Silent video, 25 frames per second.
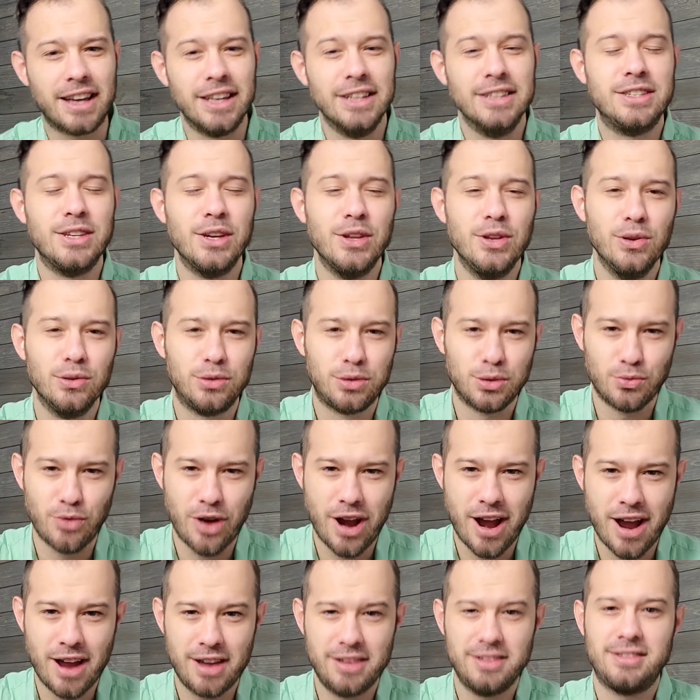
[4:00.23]
continue to
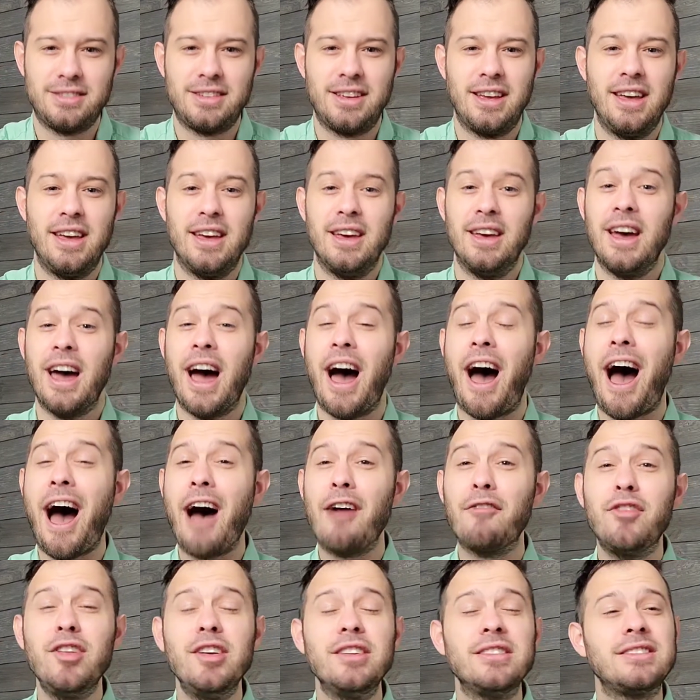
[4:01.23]
rise.
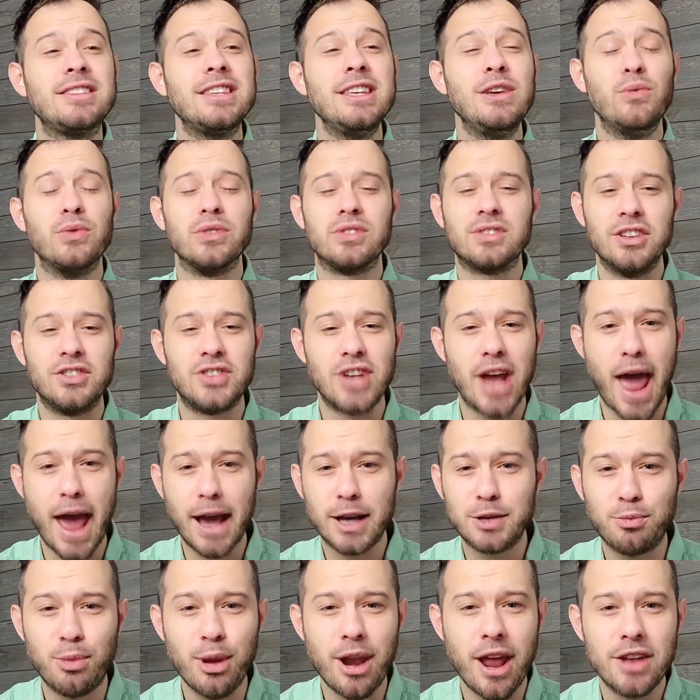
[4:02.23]
Obviously, with such
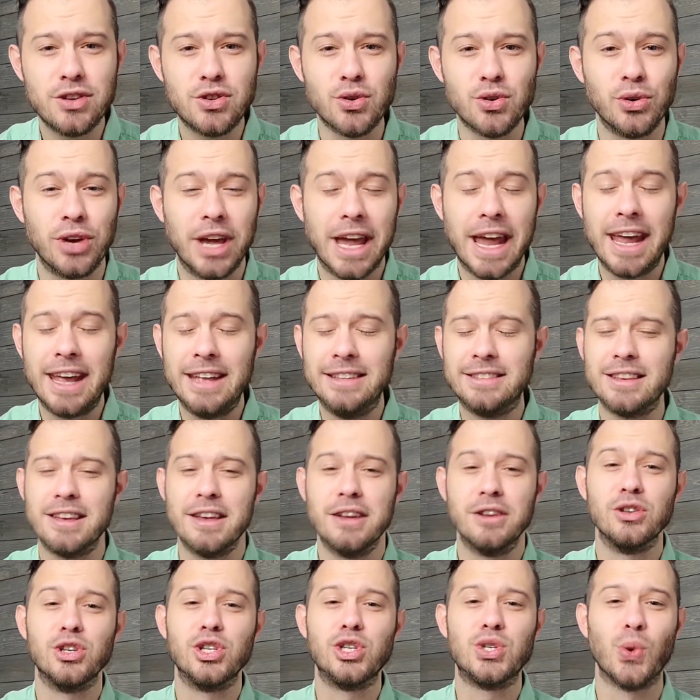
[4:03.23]
exponential gains
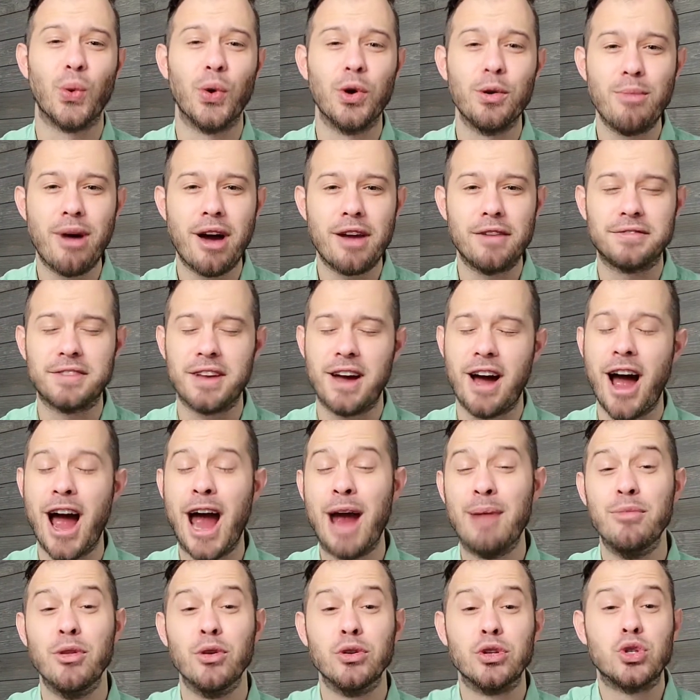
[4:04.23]
in a short amount of
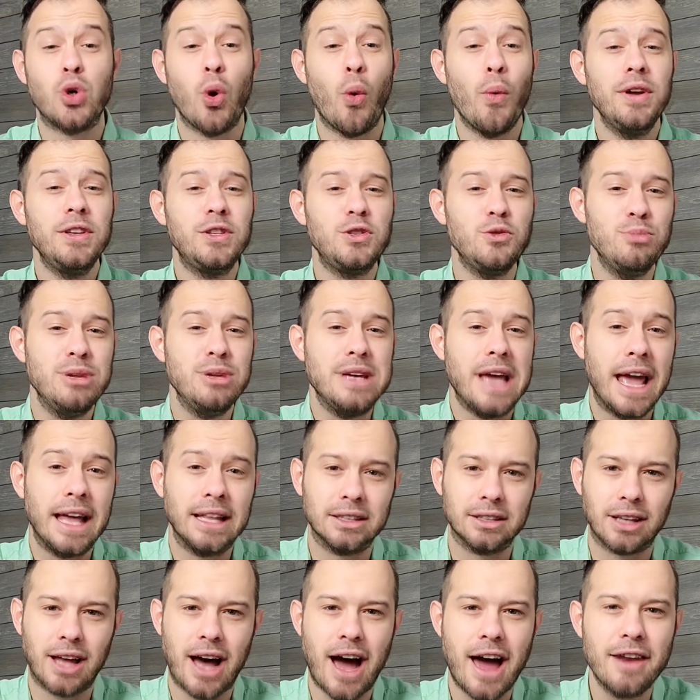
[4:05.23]
time, there's going to be a
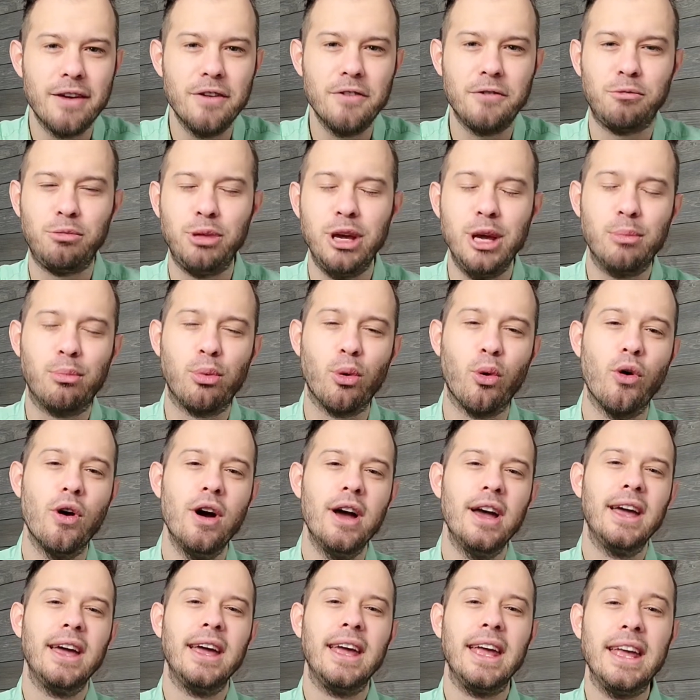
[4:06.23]
lot of people
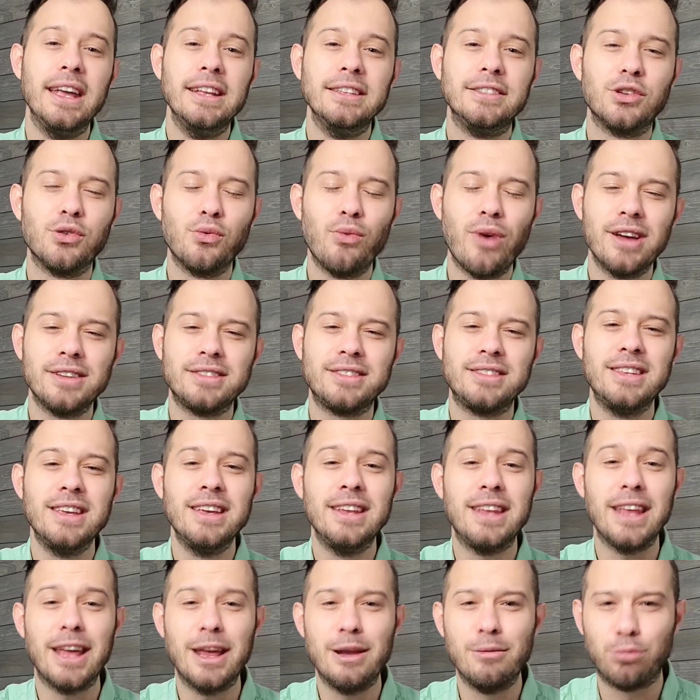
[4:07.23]

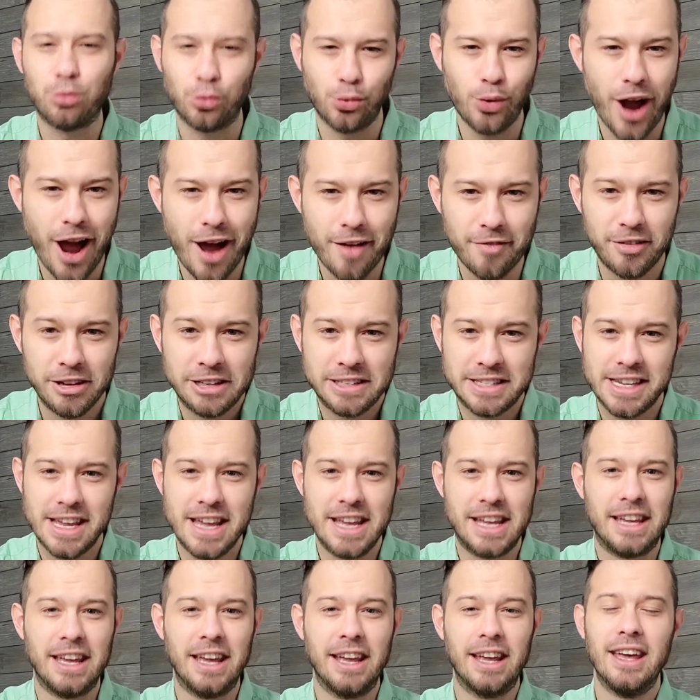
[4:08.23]
interested in profit
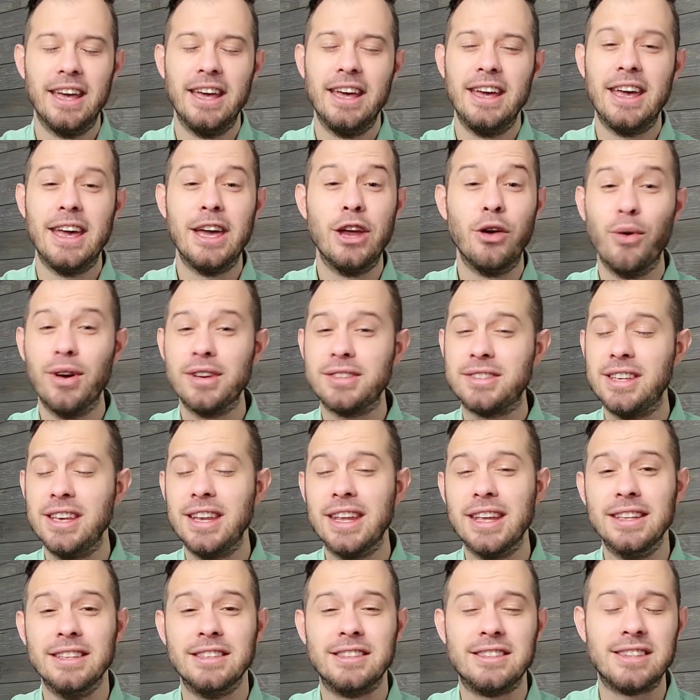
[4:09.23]
taking,
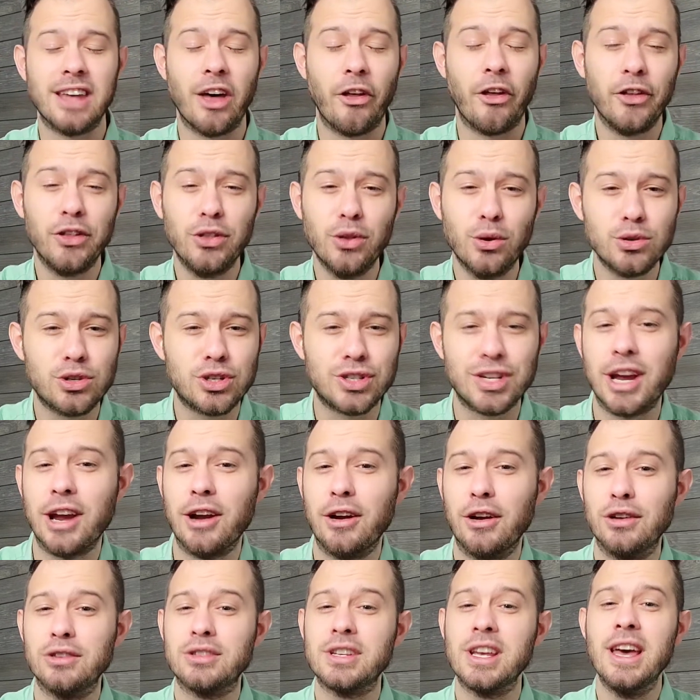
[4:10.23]
interested in selling those
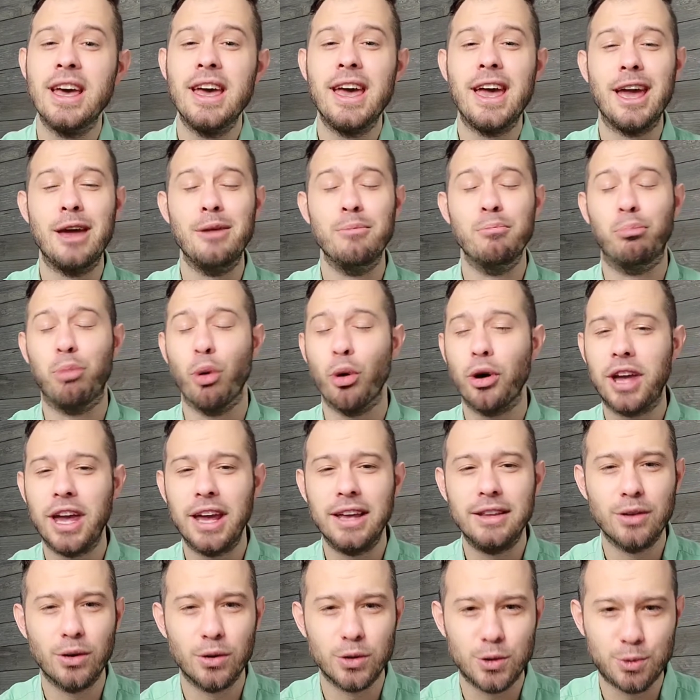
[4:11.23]
shares and
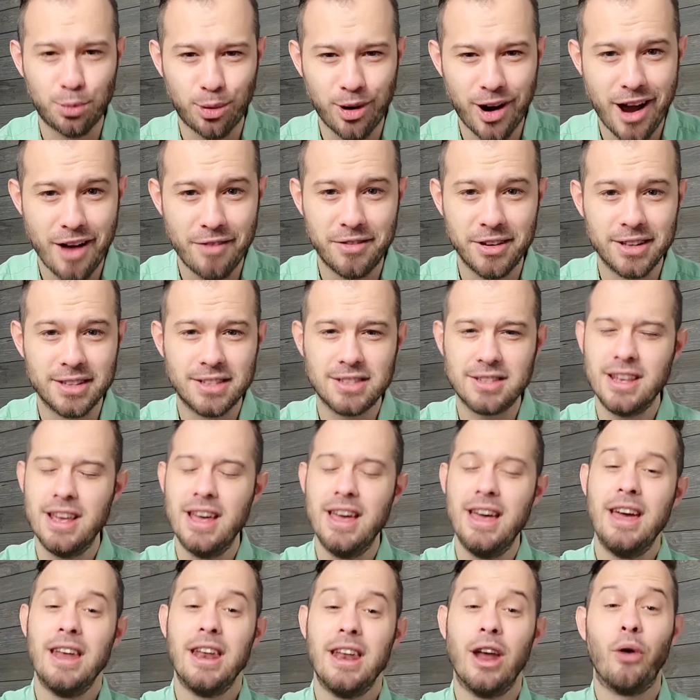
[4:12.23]
booking those profits.
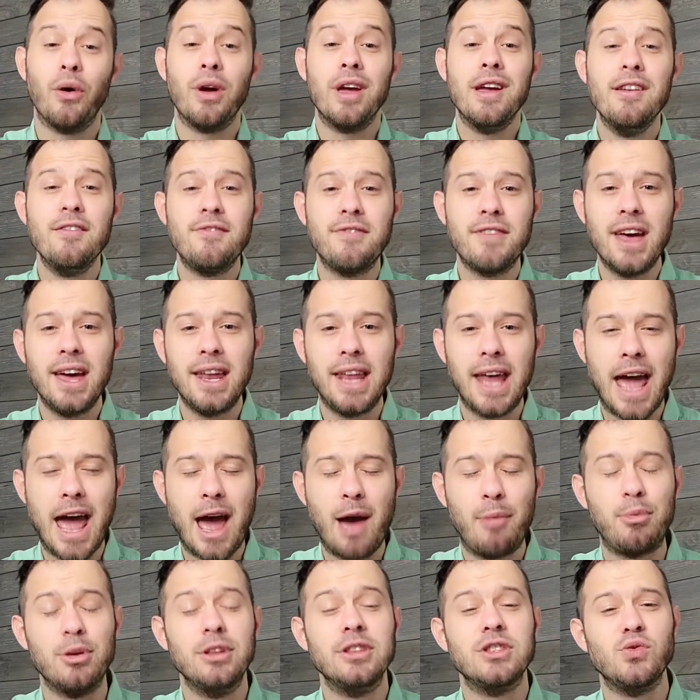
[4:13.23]
Now, if that
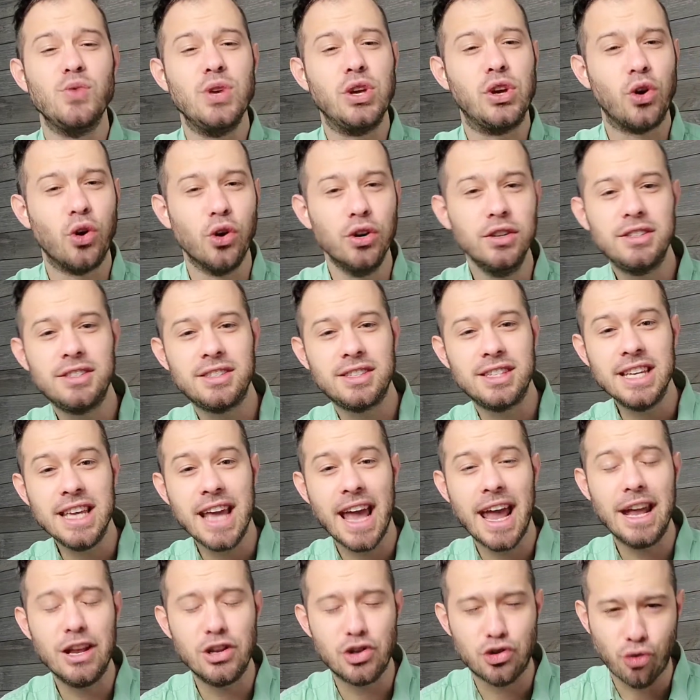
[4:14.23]
happens, we could see
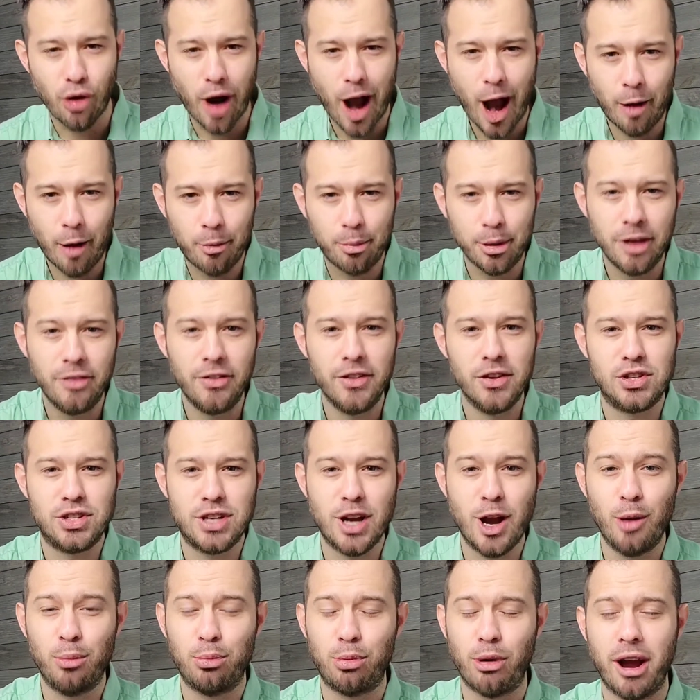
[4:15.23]
a drop in the
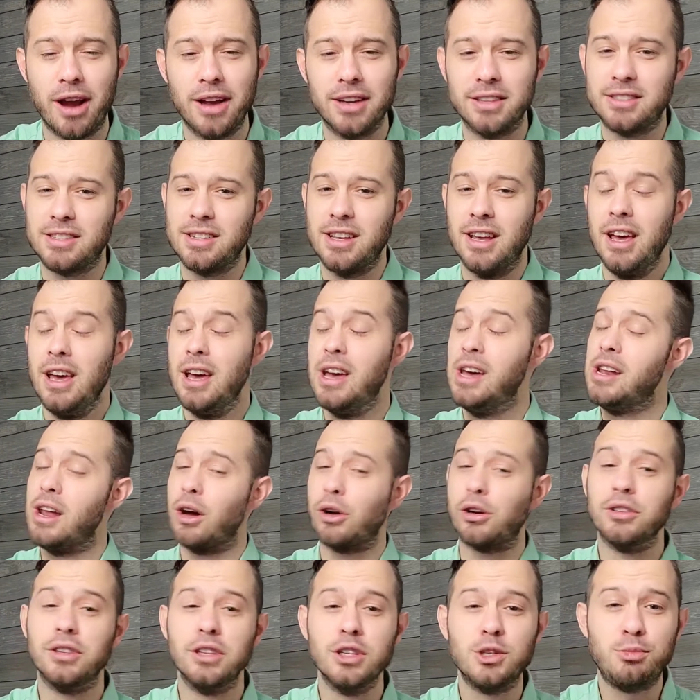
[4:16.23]
share price. Now,
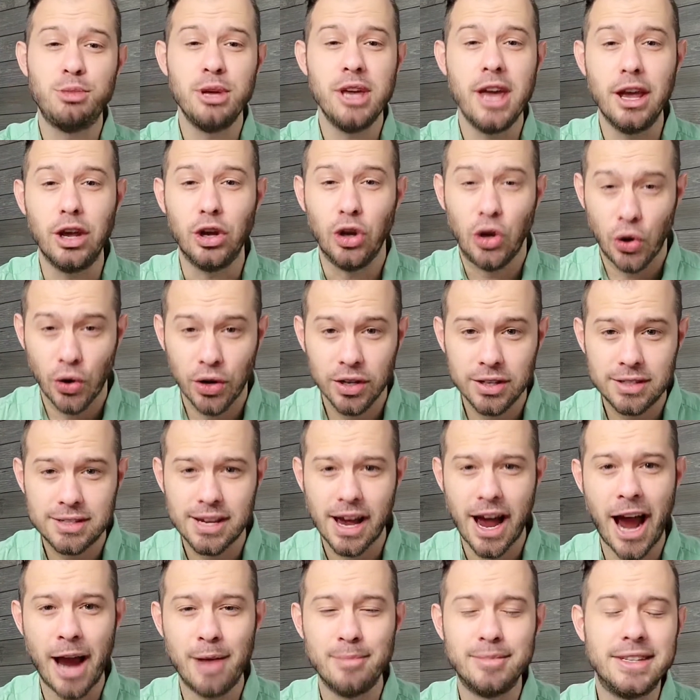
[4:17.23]
could this be a good
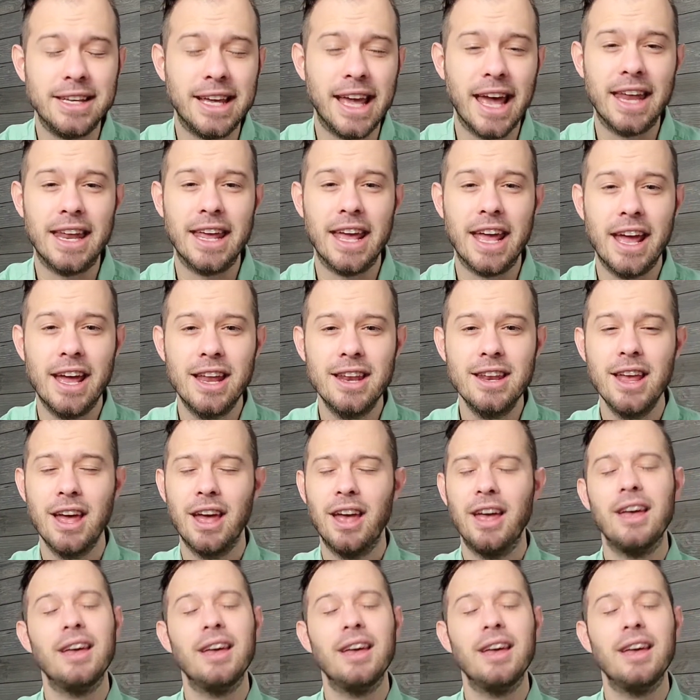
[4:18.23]
time to get in?